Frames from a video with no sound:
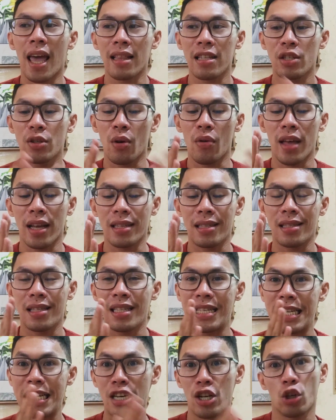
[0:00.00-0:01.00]
So that's
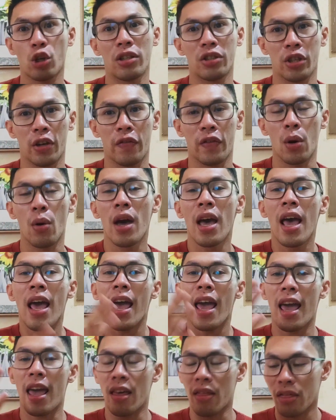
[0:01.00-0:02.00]
the initial interview.
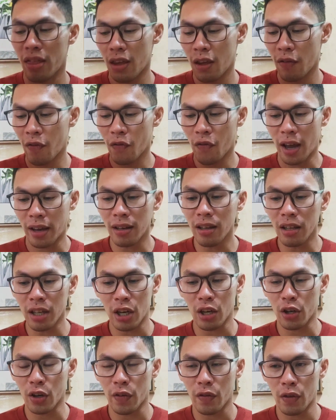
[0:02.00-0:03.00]
And the final
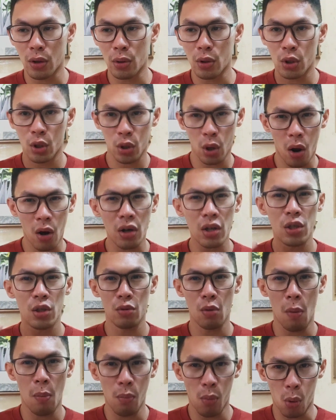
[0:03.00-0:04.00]
interview
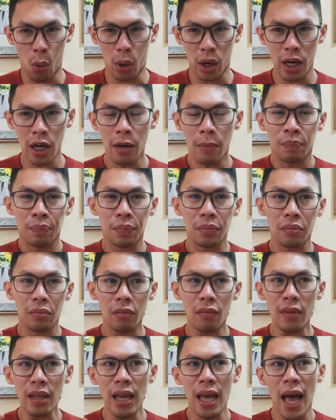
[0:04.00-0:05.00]
talks more
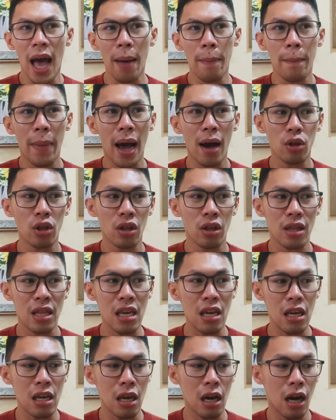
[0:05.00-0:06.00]
about
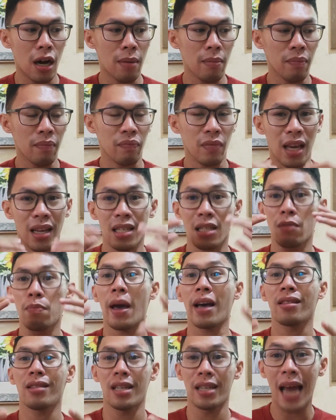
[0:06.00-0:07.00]
the
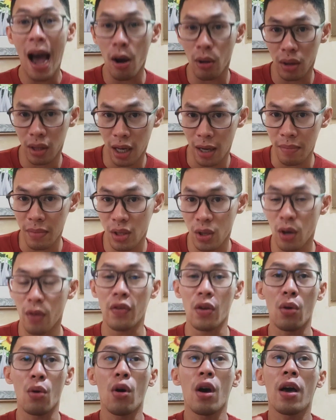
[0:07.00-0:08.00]
expected outcomes
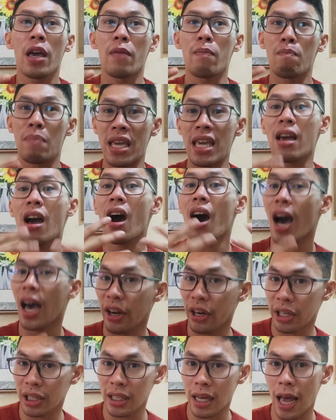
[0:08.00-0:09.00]
of you being
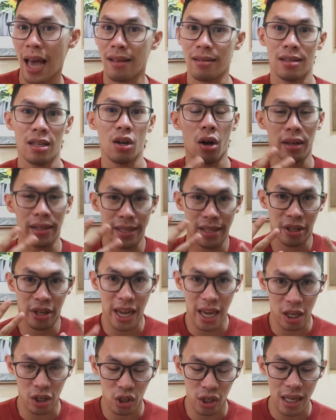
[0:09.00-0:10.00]
hired as a call center
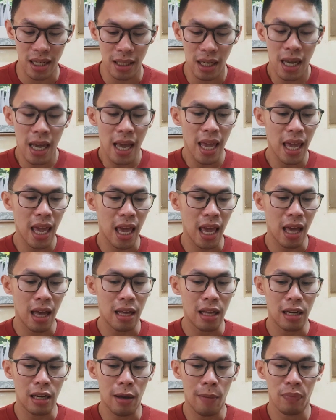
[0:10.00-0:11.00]
agent,
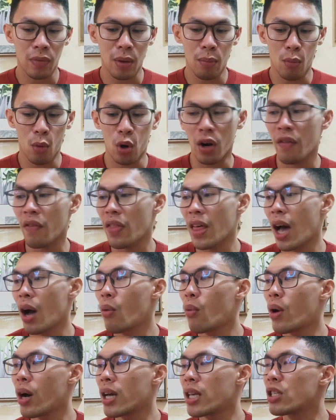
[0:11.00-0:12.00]
and more of
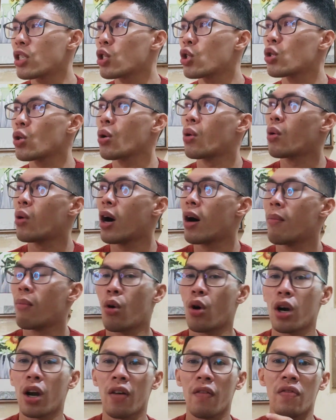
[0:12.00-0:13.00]
that one. So
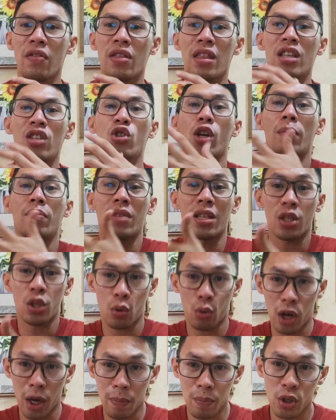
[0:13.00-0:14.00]
more of the job
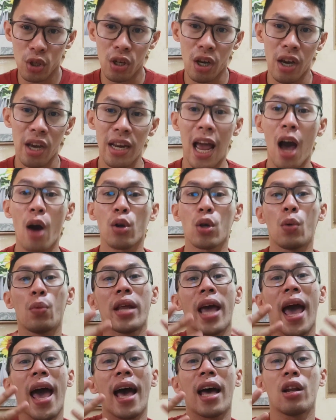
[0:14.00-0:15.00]
description, how you
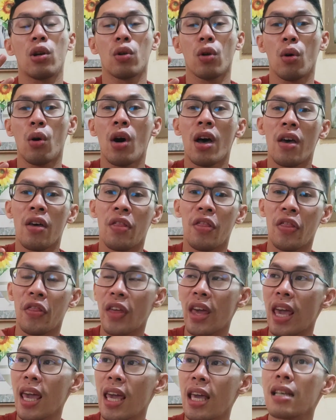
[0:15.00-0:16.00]
would handle
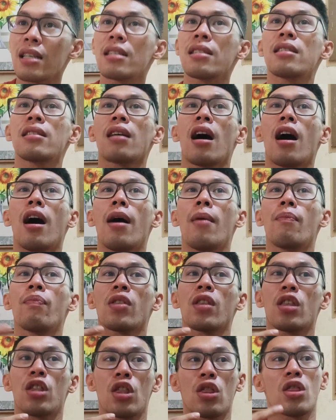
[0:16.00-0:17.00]
things,
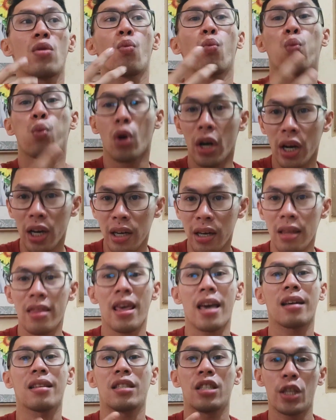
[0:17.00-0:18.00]
the work,
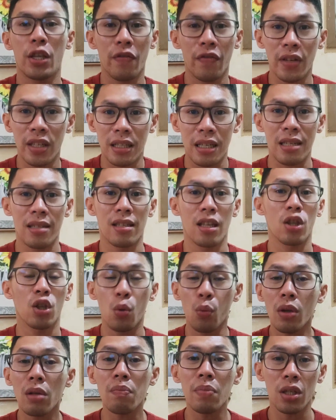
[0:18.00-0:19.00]
the activities that
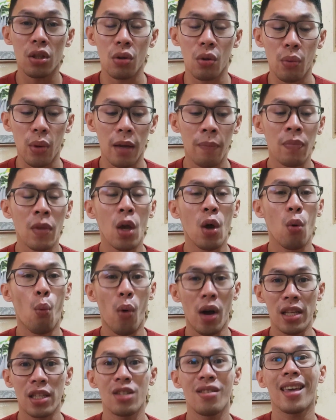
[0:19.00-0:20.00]
you will be doing
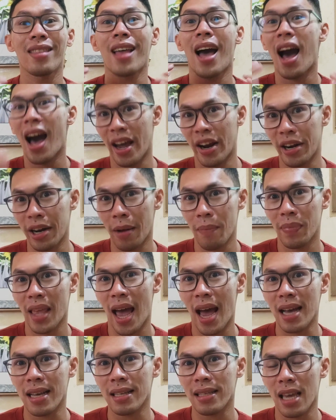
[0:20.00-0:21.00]
once you get hired
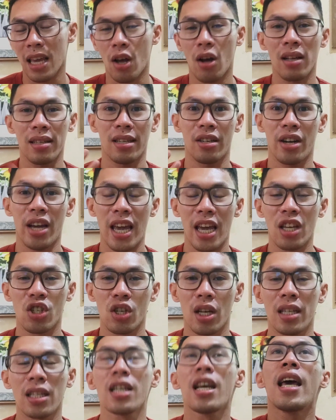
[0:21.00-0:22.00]
as a call center
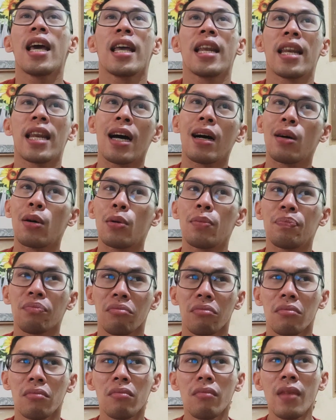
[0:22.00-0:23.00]
agent. Now,
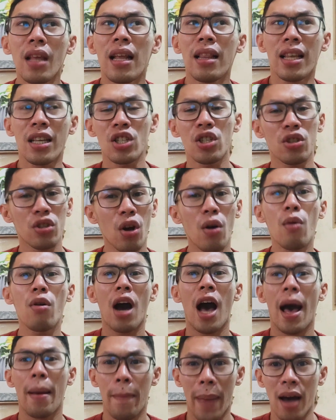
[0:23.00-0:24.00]
let's
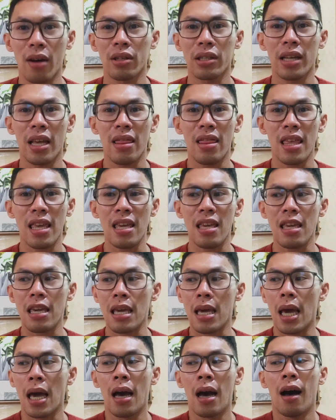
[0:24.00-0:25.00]
talk about
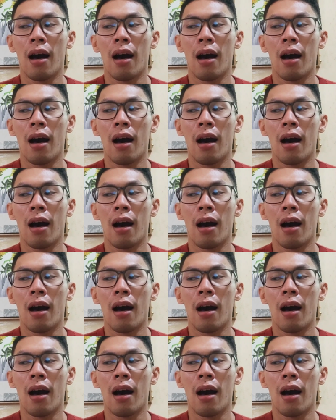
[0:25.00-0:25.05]
the